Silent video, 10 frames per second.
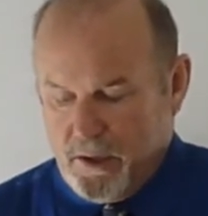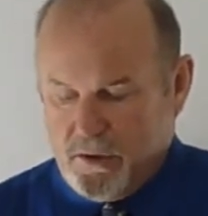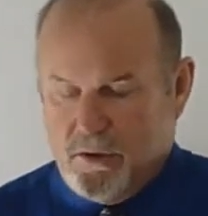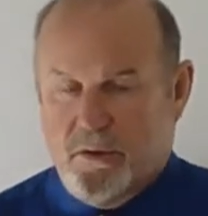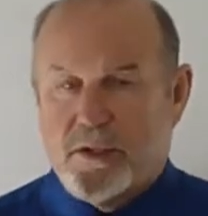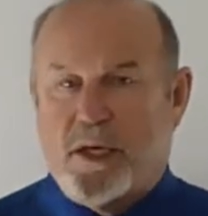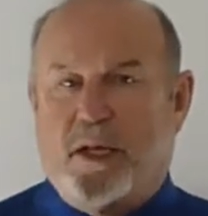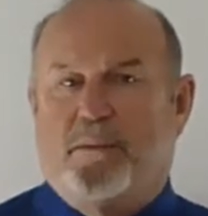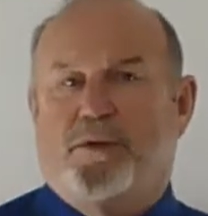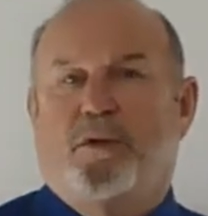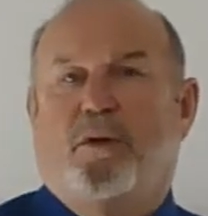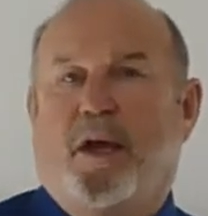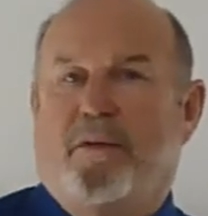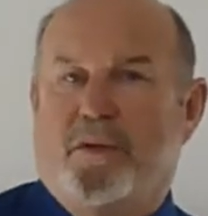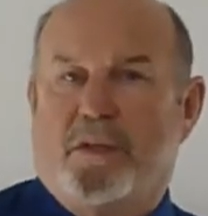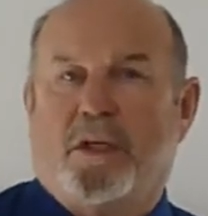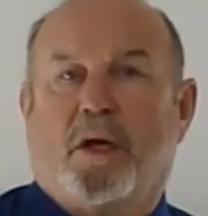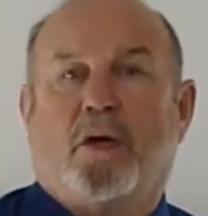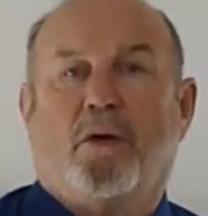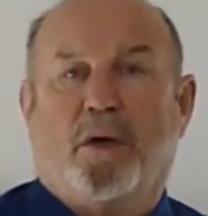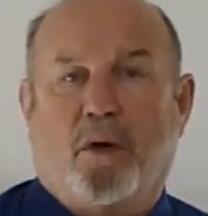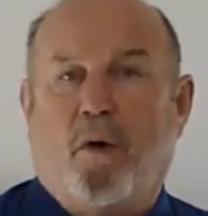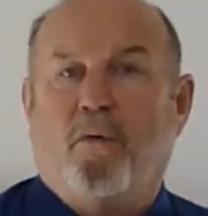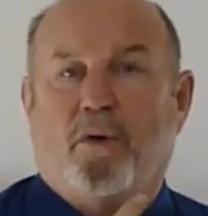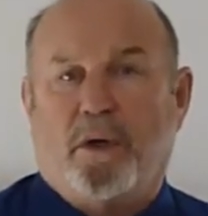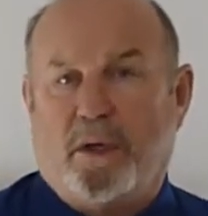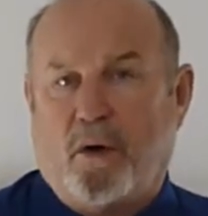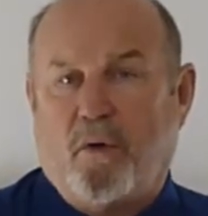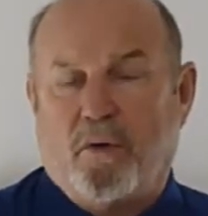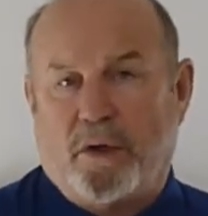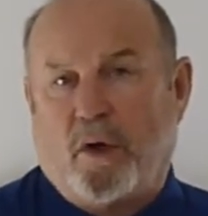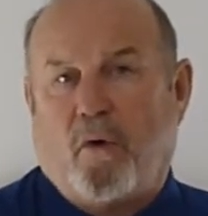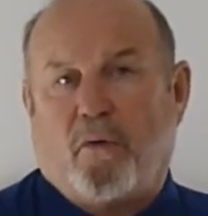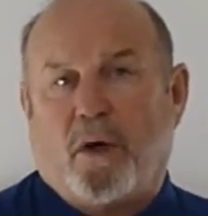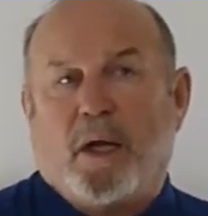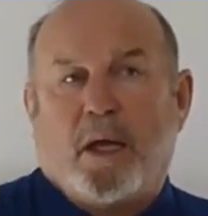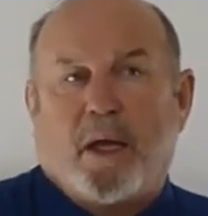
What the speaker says: so these animals don't have this thing occurring over and over and over.